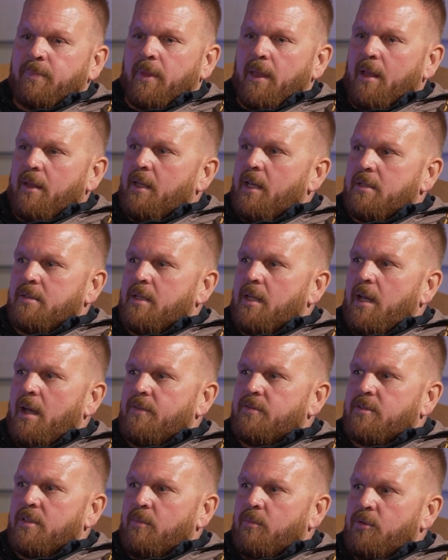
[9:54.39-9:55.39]
unless they
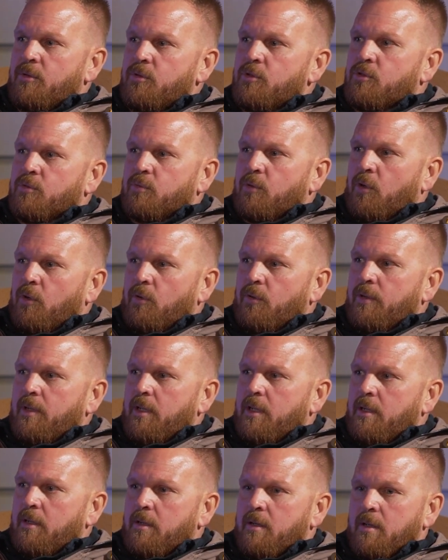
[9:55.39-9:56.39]
have someone who's rolling
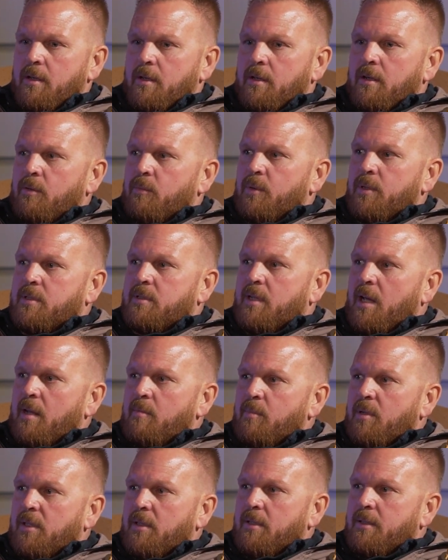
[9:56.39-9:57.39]
in with
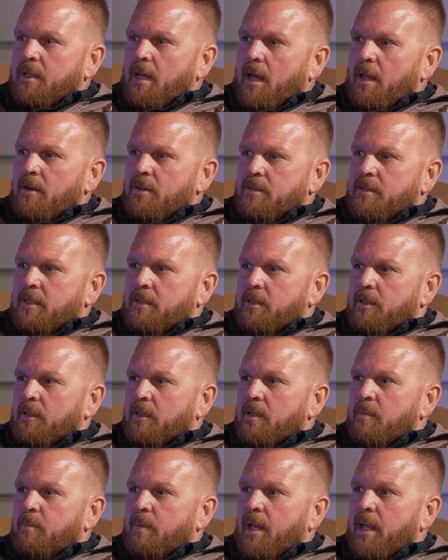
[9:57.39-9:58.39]
$10 million that they're
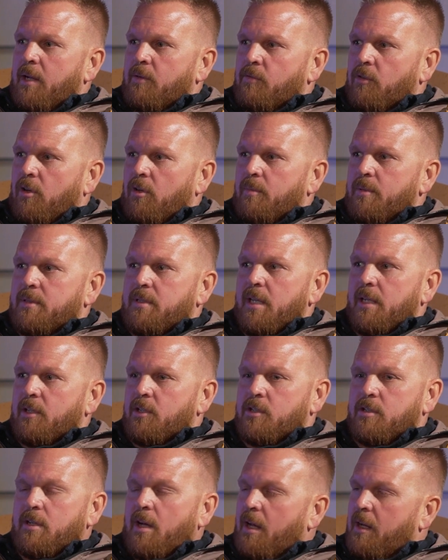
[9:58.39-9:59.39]
going to bankroll them and take a
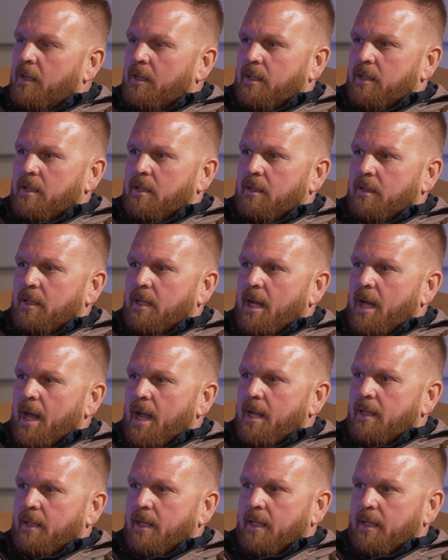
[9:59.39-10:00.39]
shot on a young
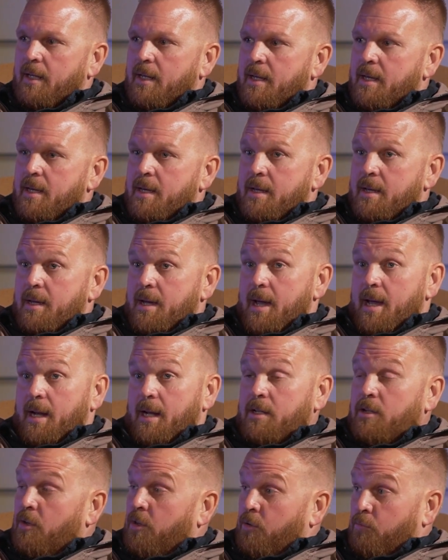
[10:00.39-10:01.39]
guy. Like, and
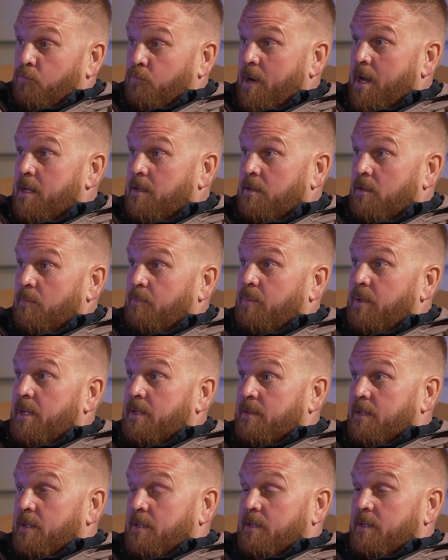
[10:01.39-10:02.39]
I know the rental
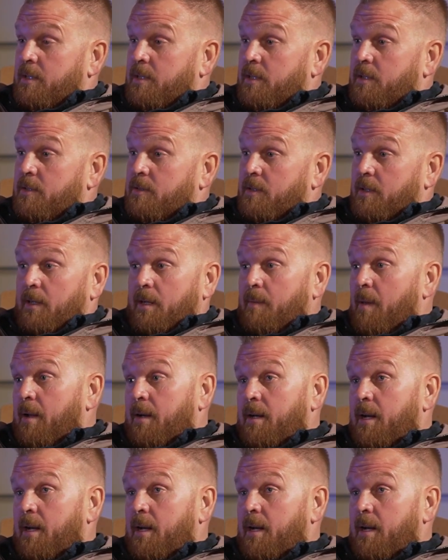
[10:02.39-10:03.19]
businesses, and I'm not